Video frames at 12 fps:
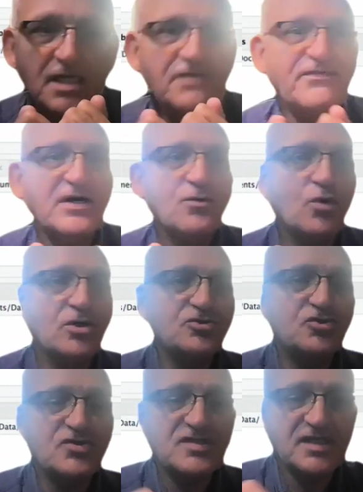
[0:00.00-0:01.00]
if I
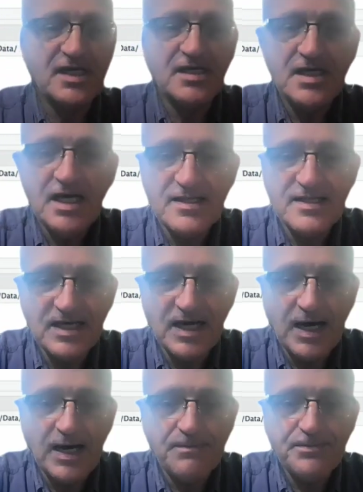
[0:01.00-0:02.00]
want to say the
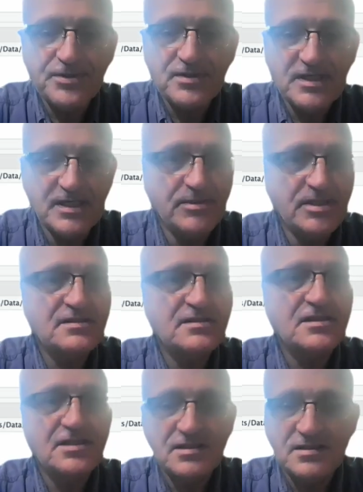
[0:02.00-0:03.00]
upper limit,
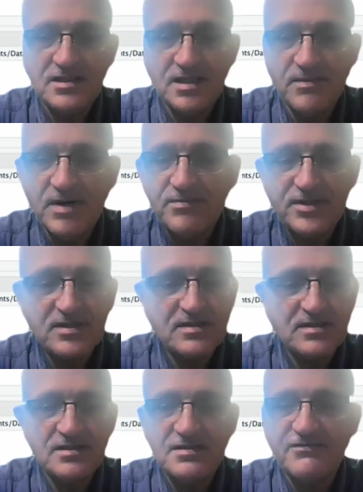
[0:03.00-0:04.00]
remember
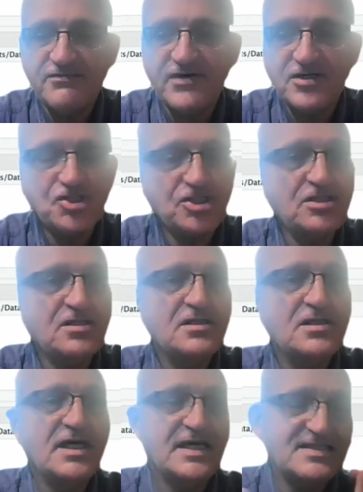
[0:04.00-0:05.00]
the function?
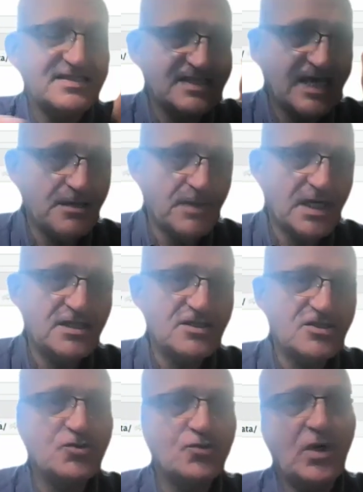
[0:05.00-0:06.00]
It's n
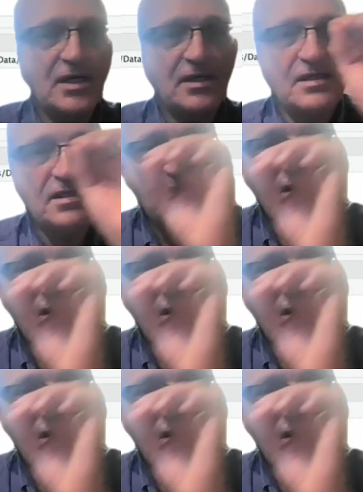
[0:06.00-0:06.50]
minus 1